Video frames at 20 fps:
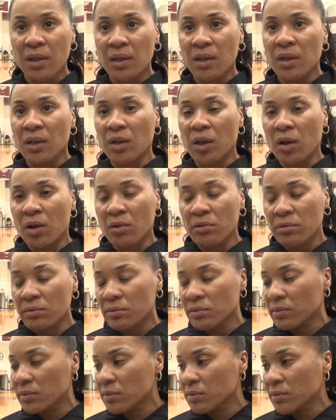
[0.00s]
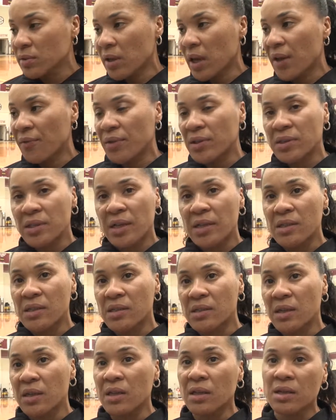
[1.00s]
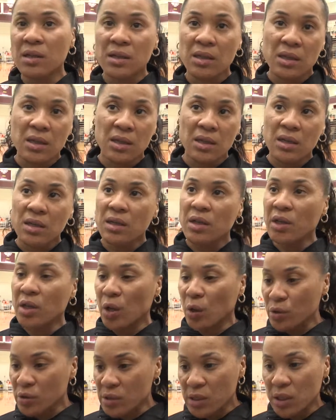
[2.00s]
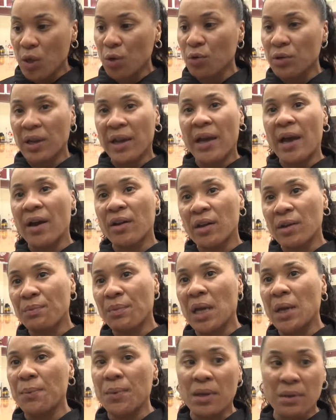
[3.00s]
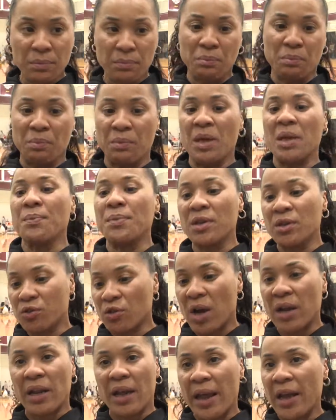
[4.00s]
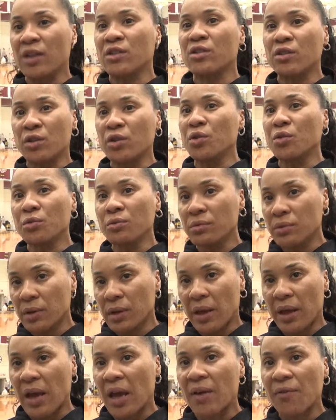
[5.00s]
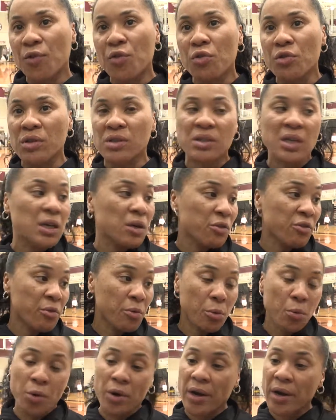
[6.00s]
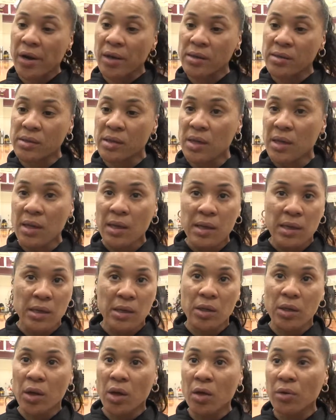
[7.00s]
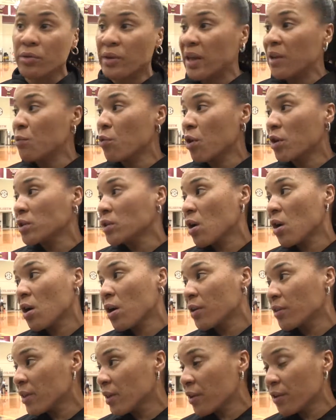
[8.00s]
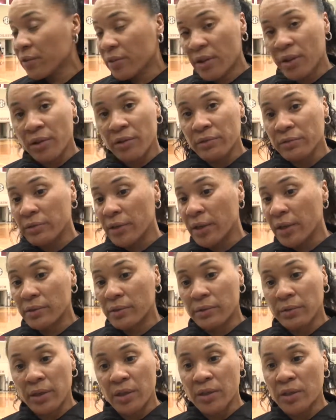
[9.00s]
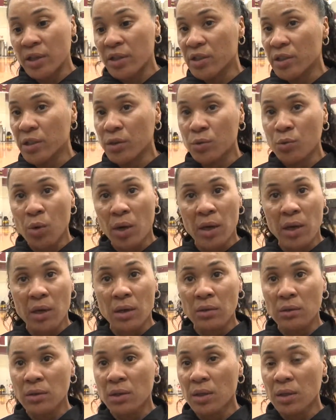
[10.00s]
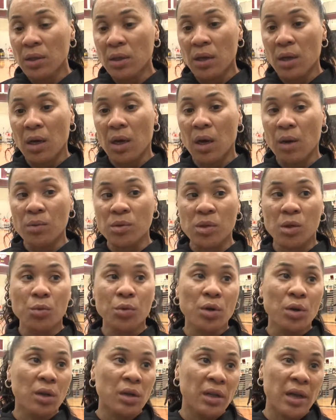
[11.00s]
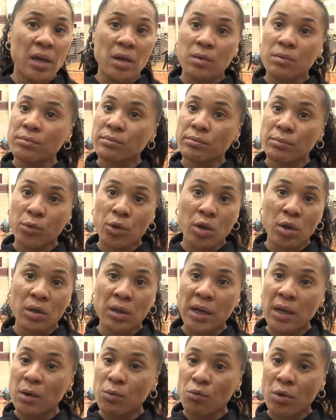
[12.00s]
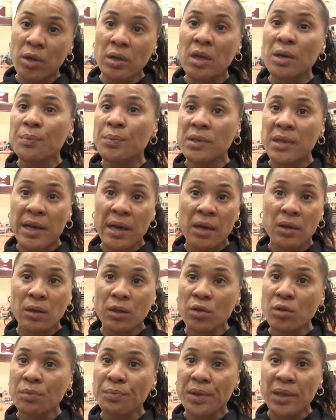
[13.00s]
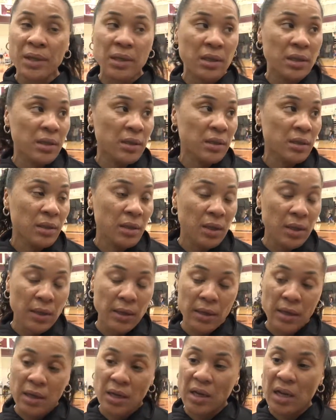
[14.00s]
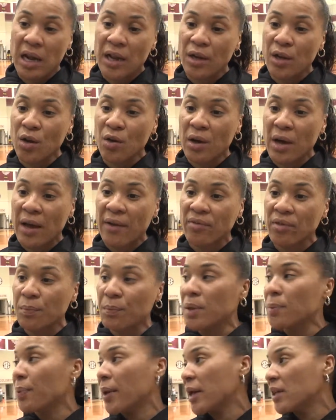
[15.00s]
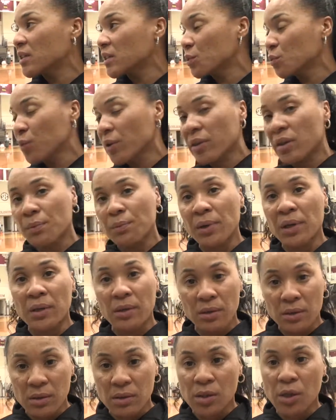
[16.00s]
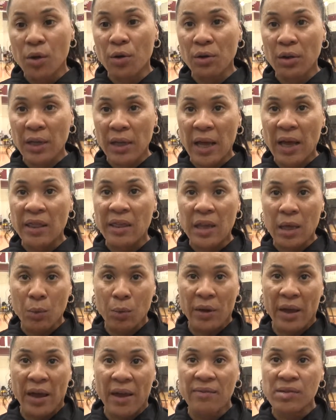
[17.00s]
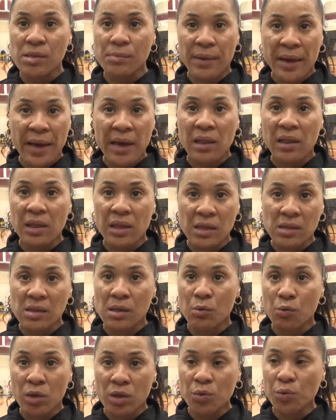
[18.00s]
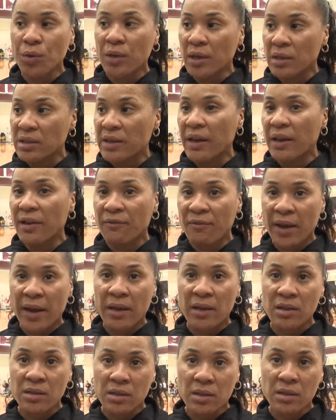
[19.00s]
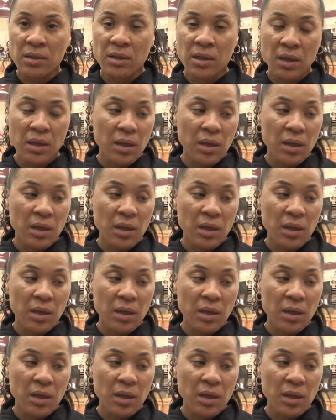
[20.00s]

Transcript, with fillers: you know, you have a tendency to, you know, slow down and maybe maybe try to execute in a half-court set, whereas, you know, they worked hard. They're, they're conditioned well. Um, so we're gonna let them we're gonna let them run up and down a little bit, and and I know I have to be patient with it, but certainly I think we have some athletes in which we could take advantage and